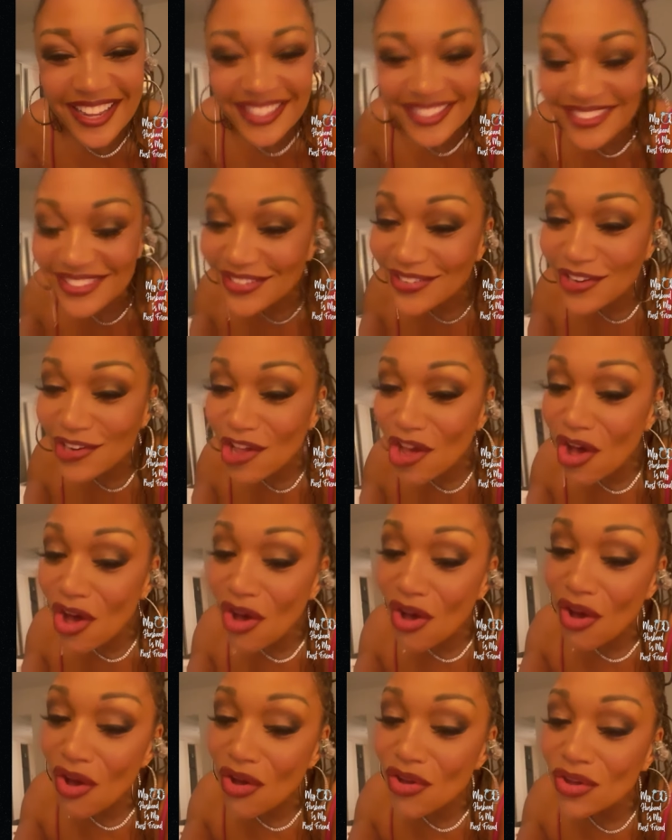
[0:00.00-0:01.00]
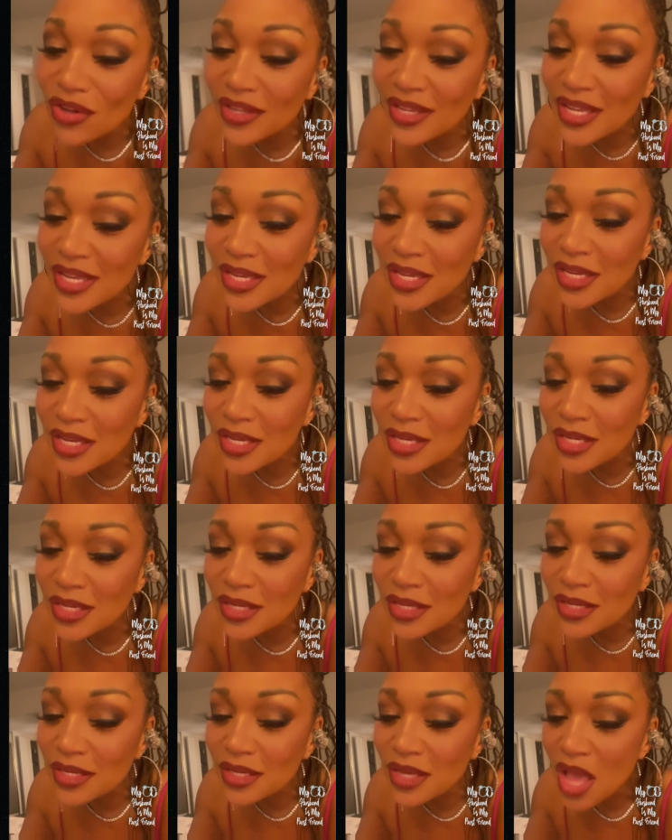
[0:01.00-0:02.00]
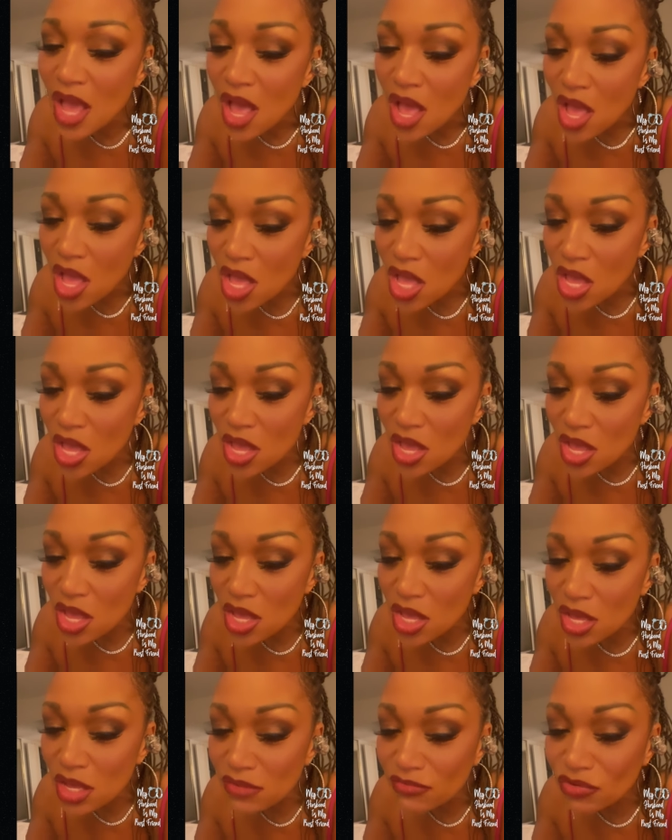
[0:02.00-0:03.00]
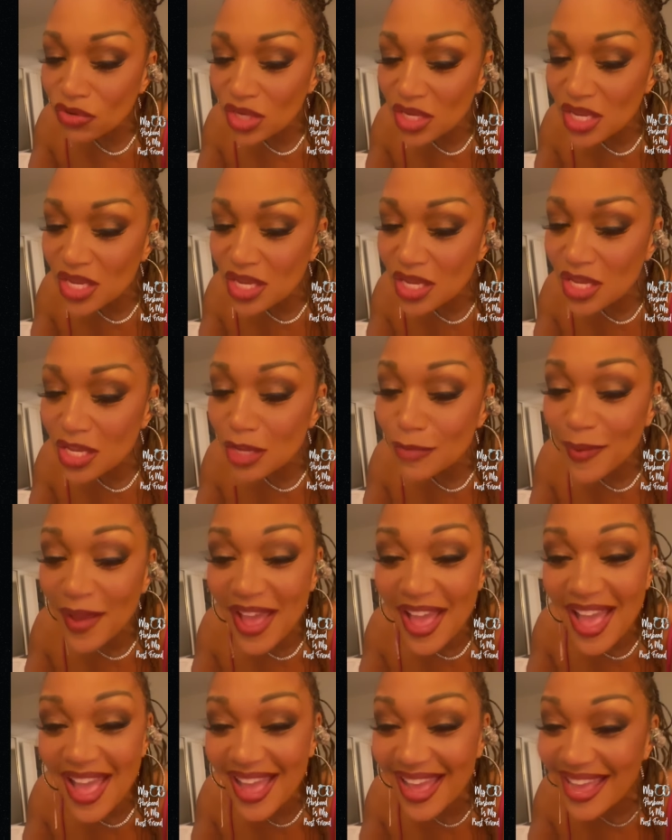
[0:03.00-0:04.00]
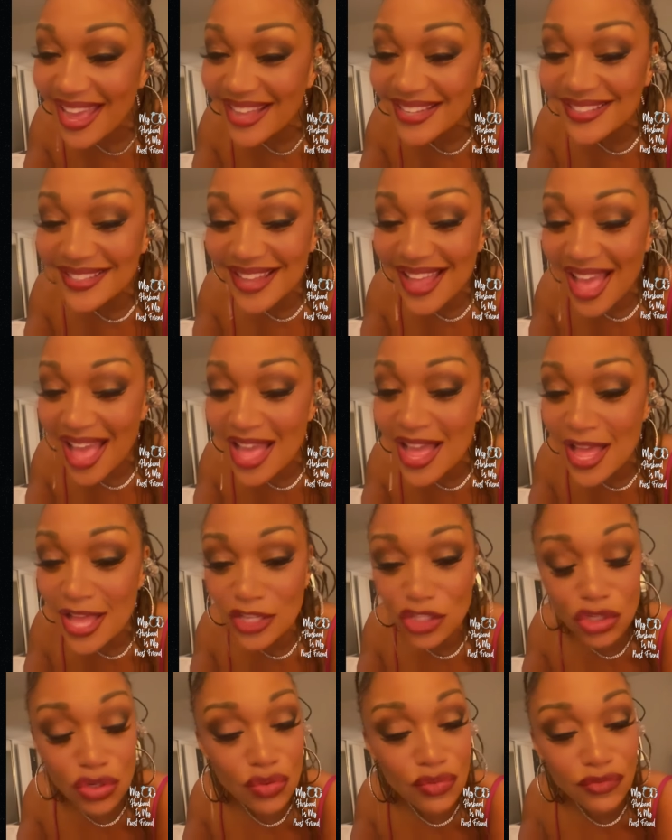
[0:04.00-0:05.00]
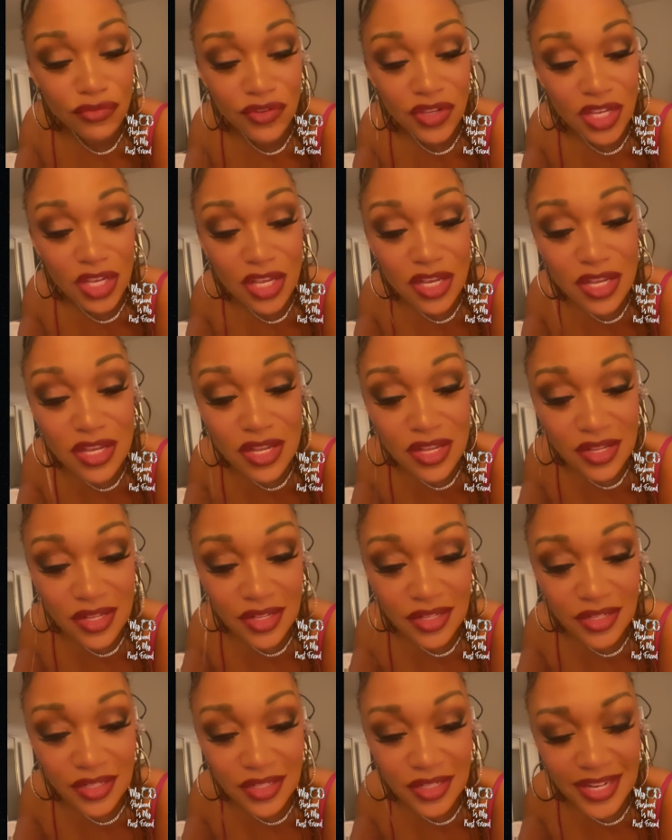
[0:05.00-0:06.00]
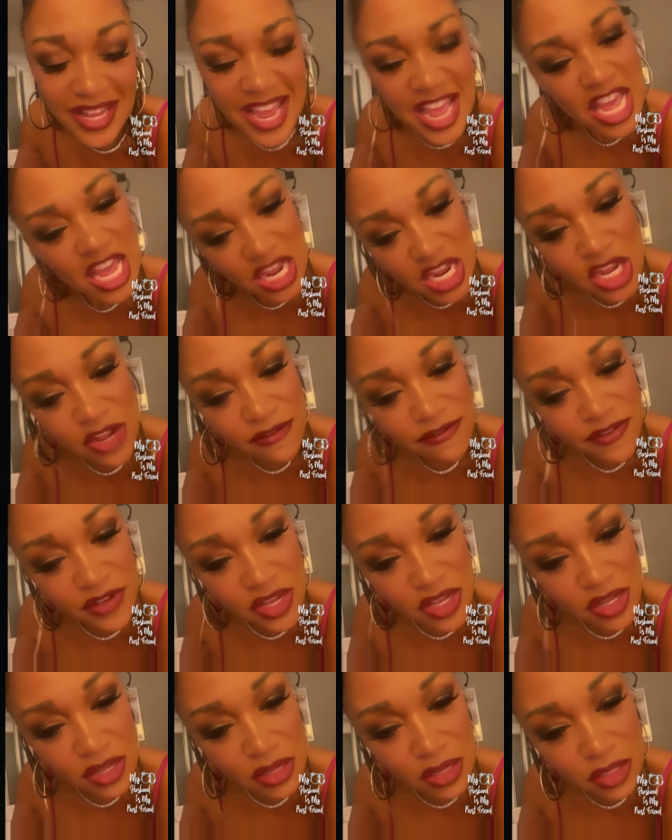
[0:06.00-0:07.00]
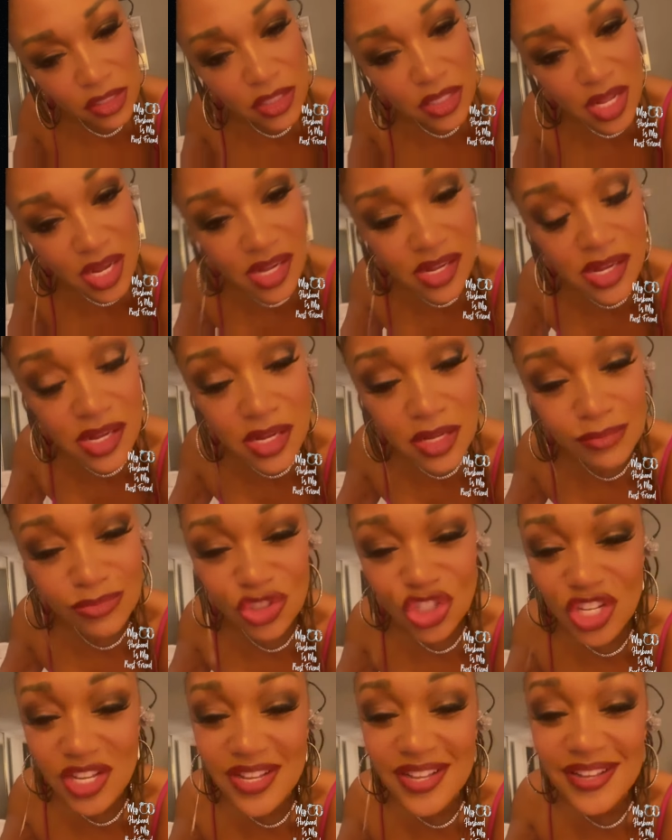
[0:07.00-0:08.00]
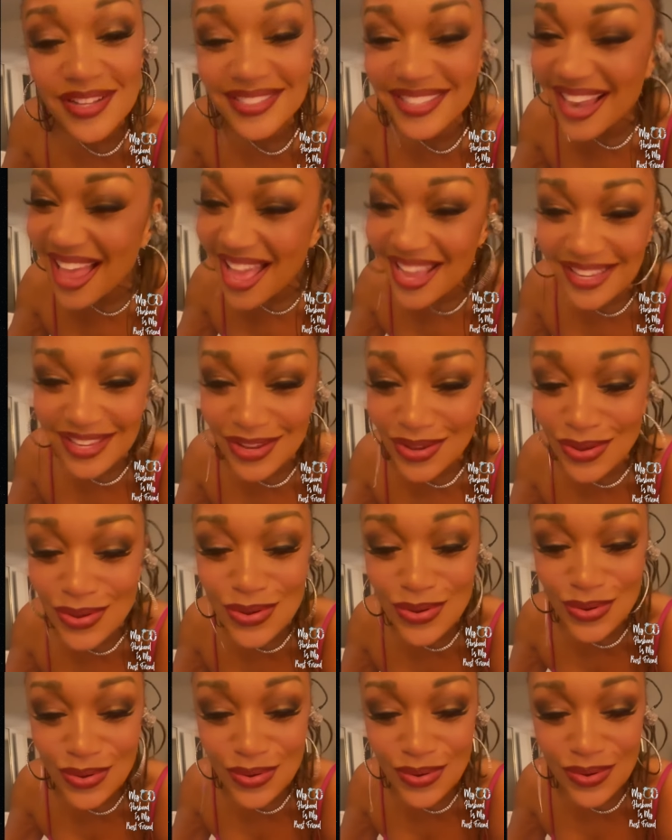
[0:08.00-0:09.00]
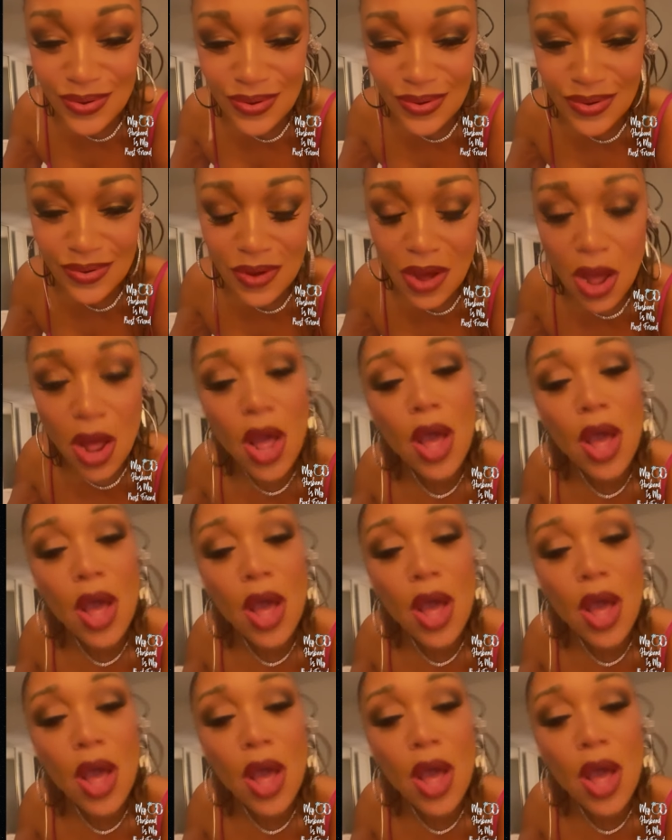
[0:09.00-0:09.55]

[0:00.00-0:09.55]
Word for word: your longing, every pain that you feel. He feels them just like you,